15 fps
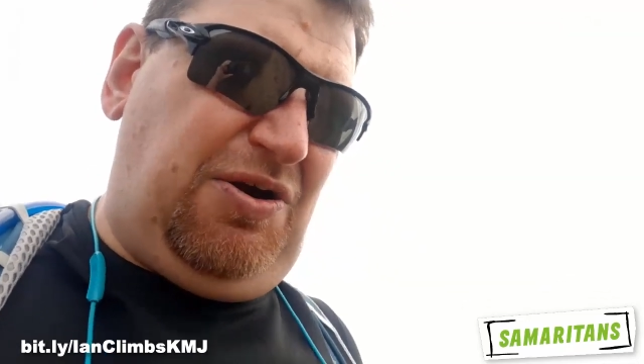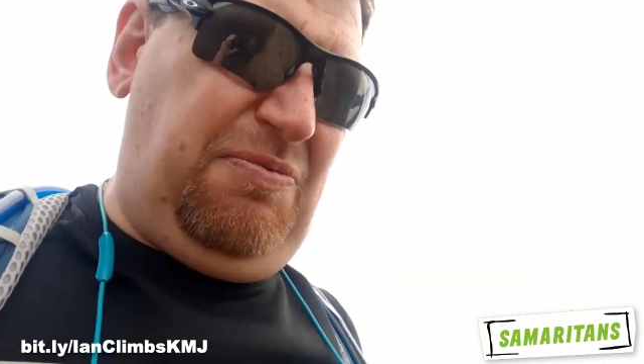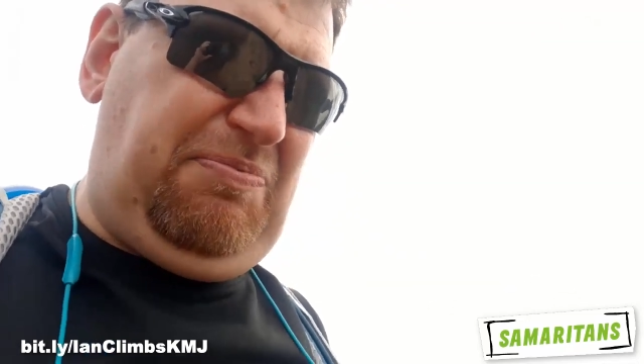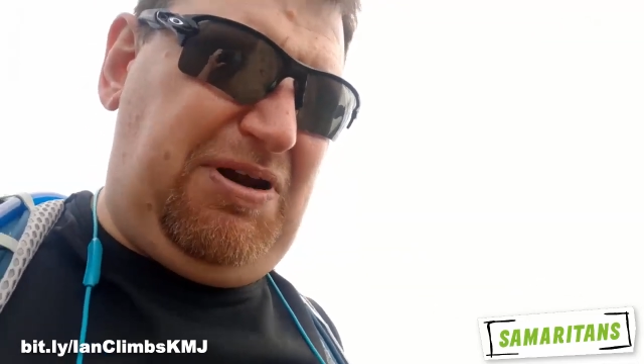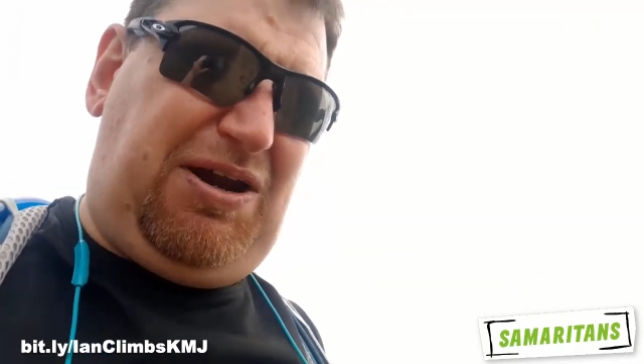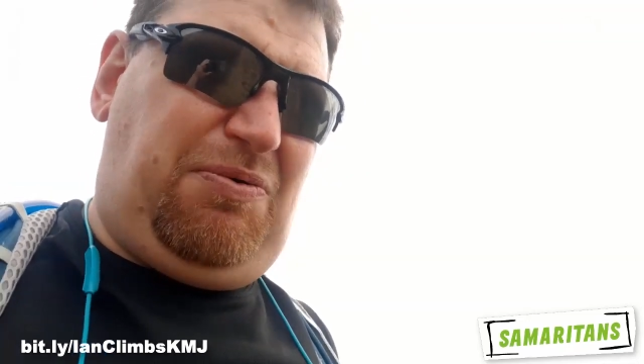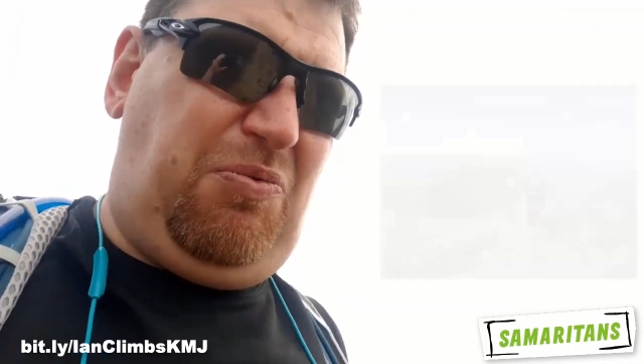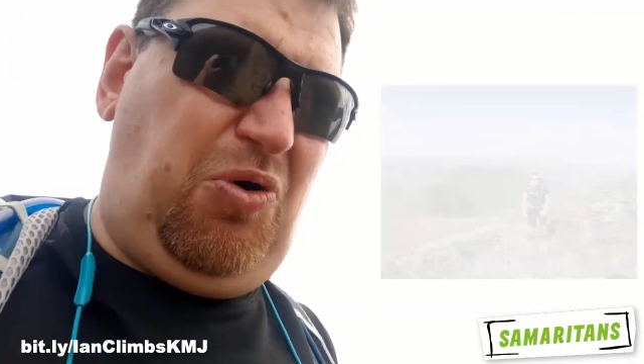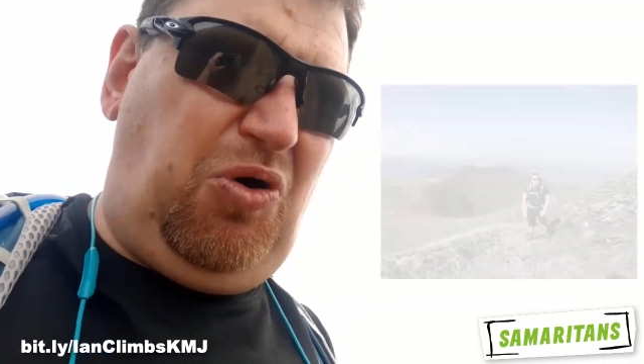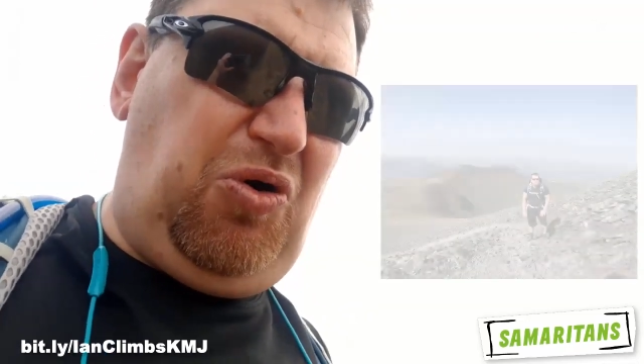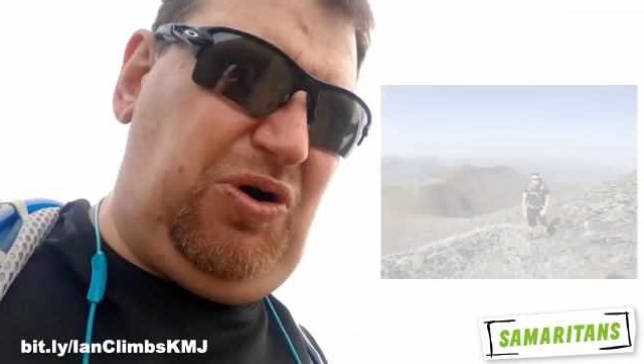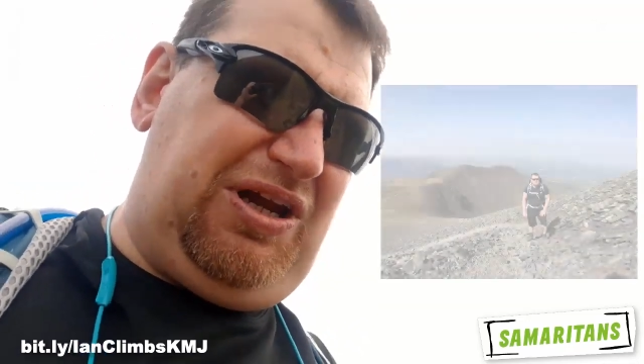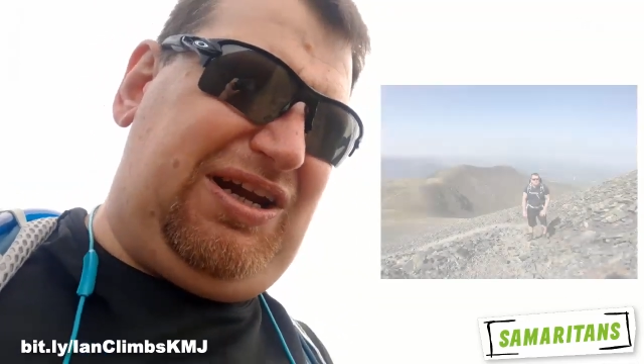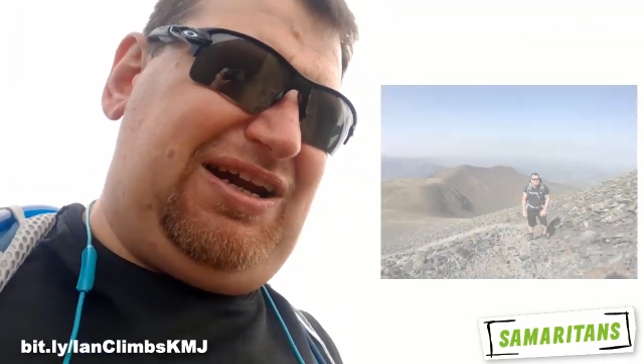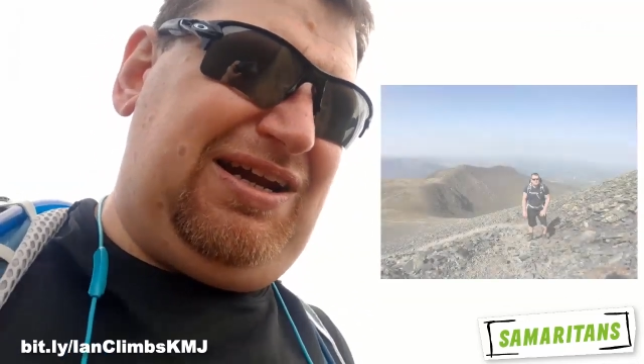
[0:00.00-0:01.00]
be it
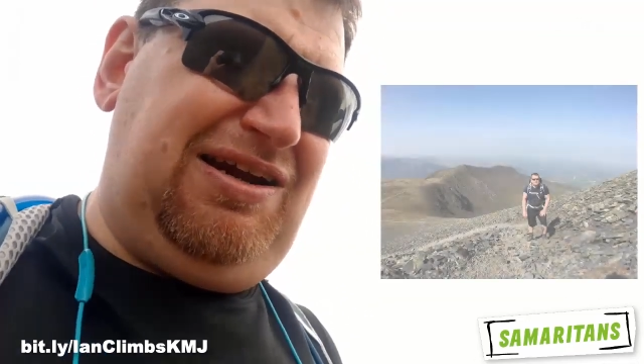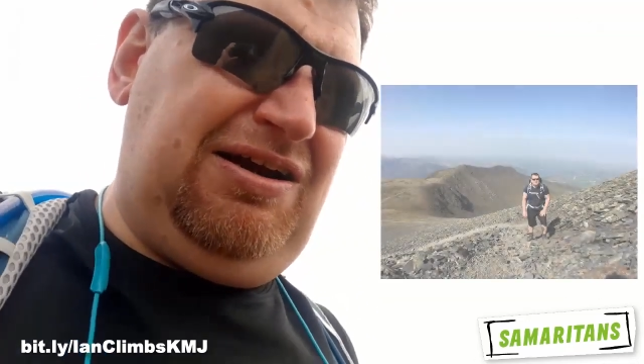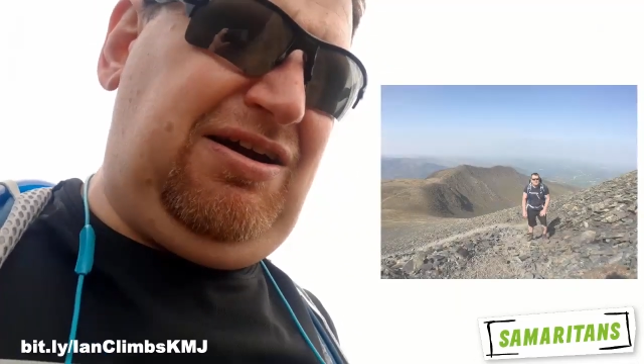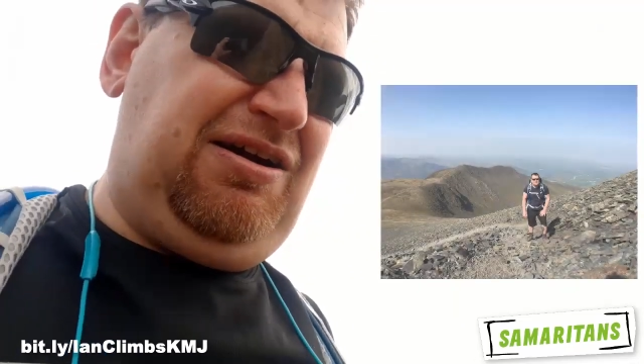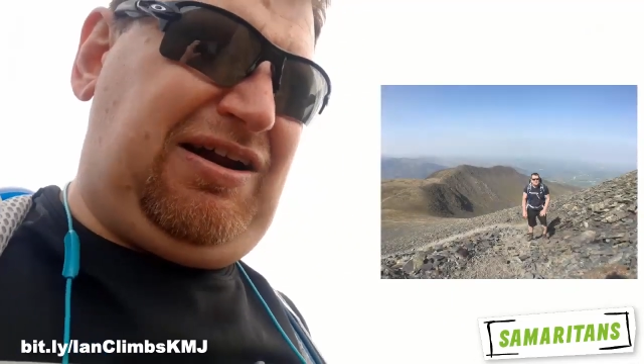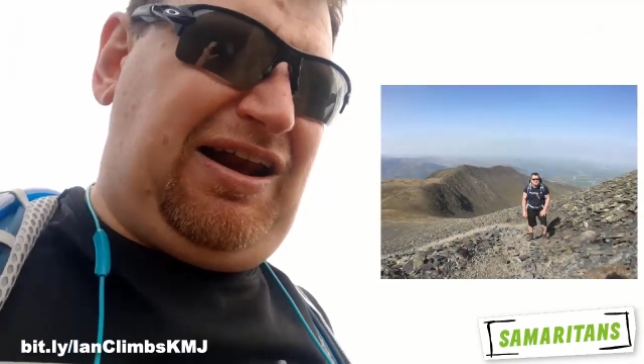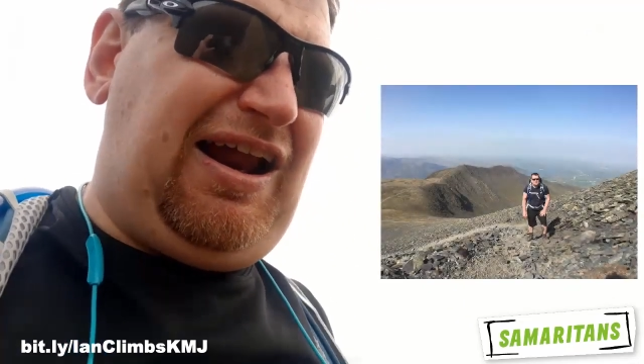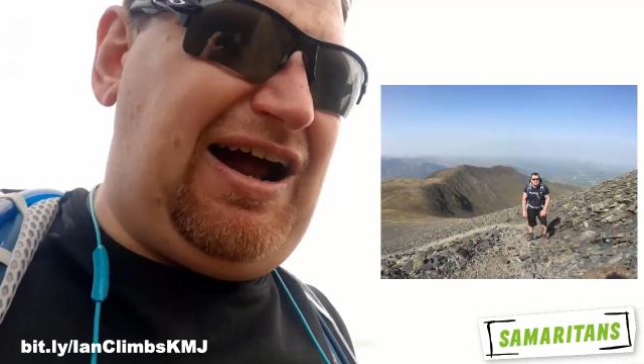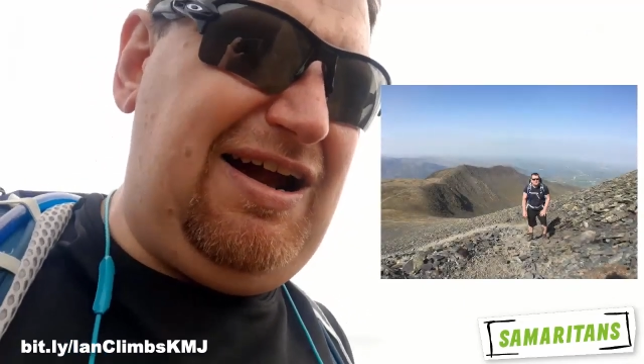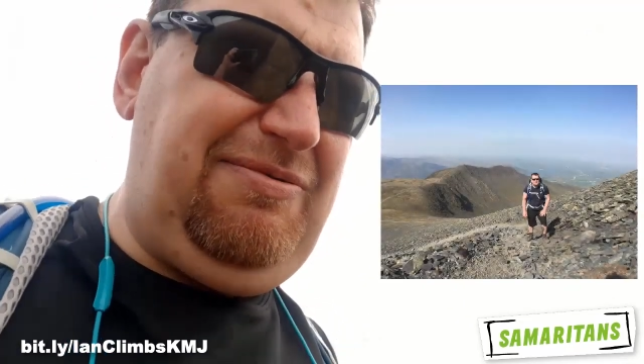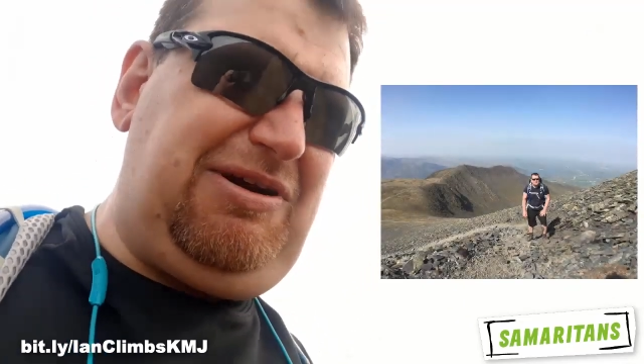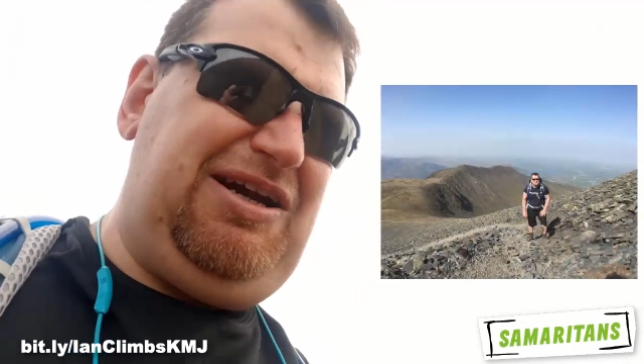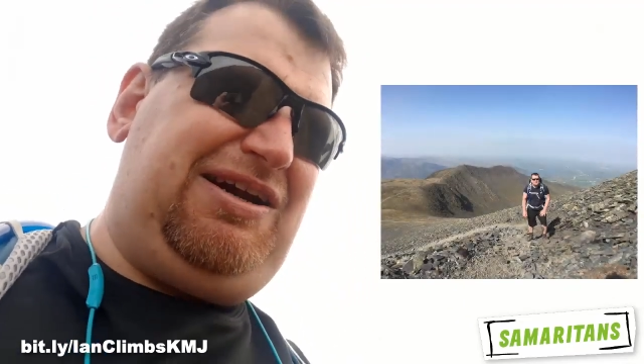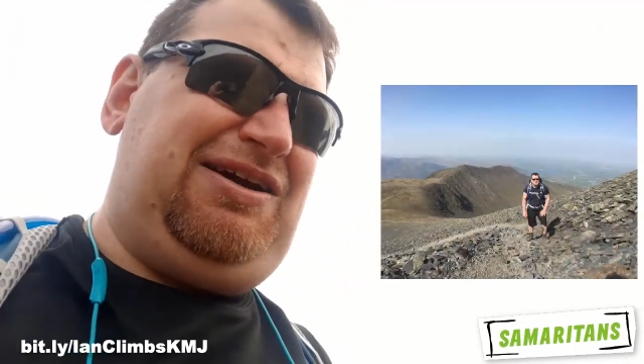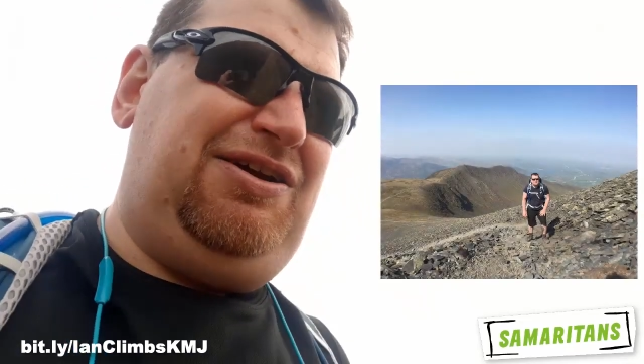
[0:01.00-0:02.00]
walking,
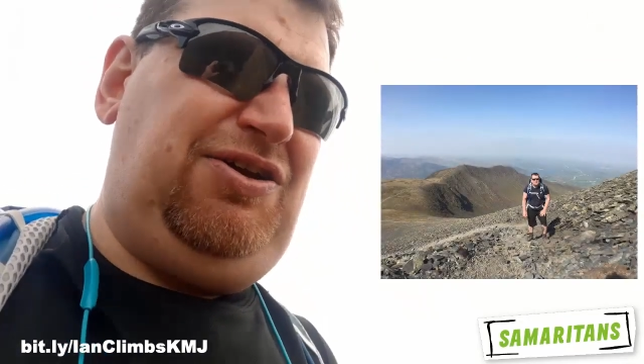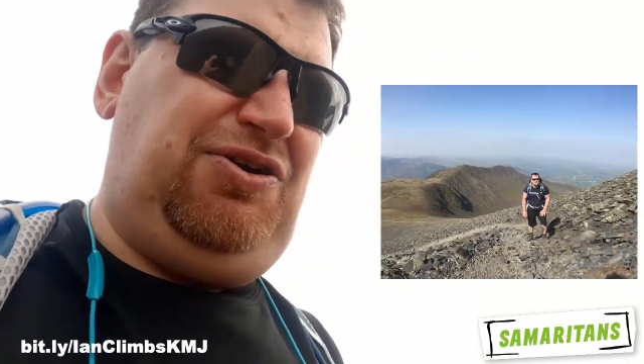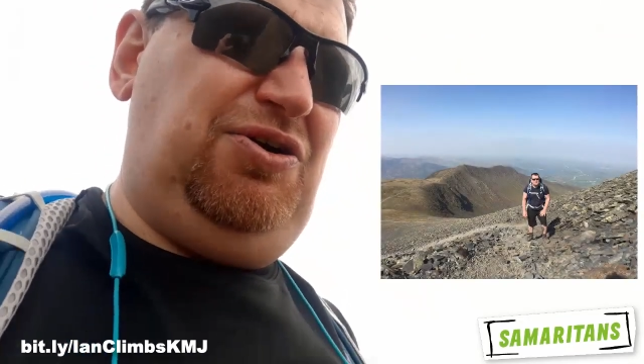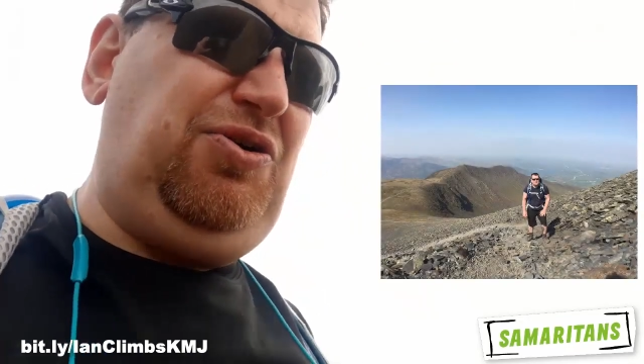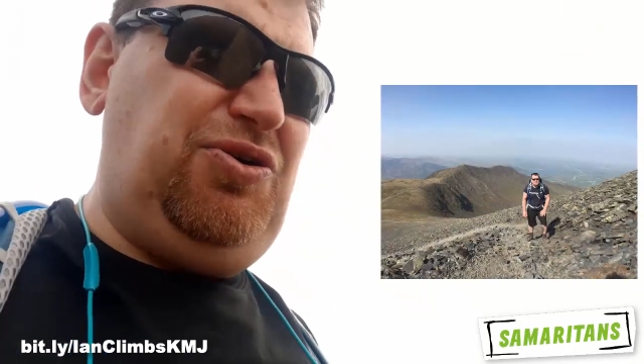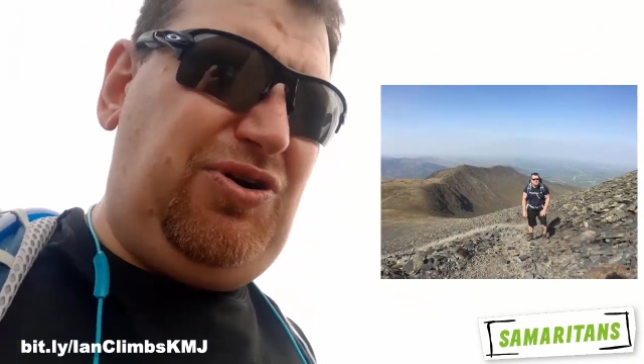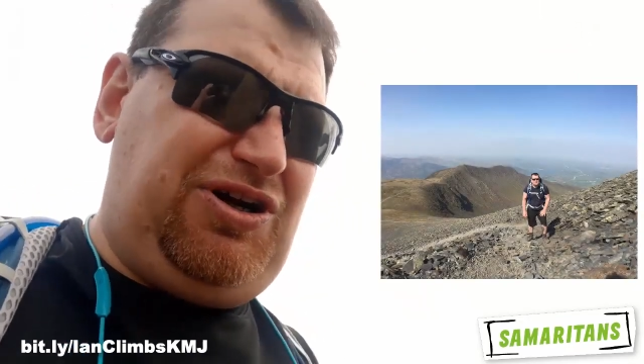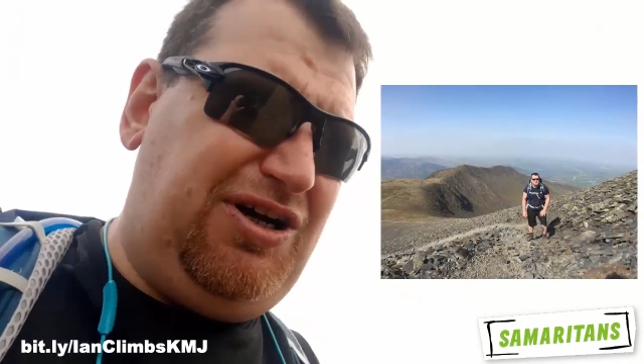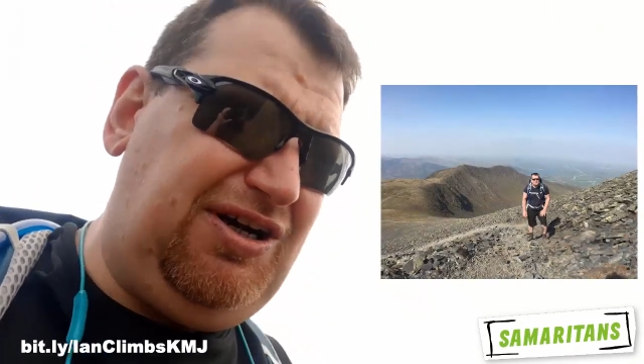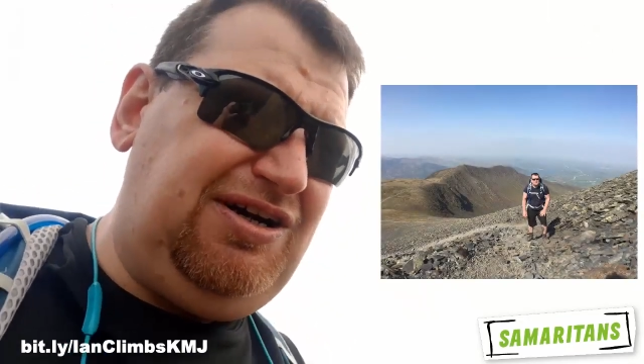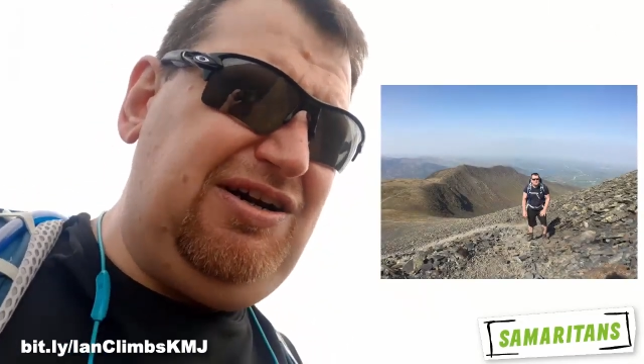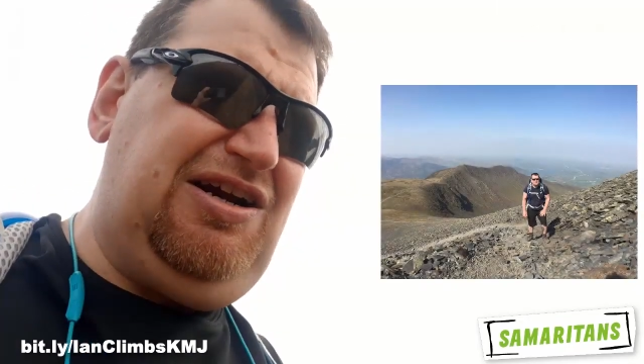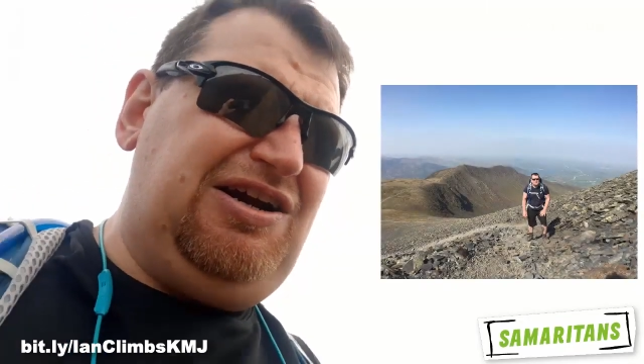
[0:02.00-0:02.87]
climbing, yoga,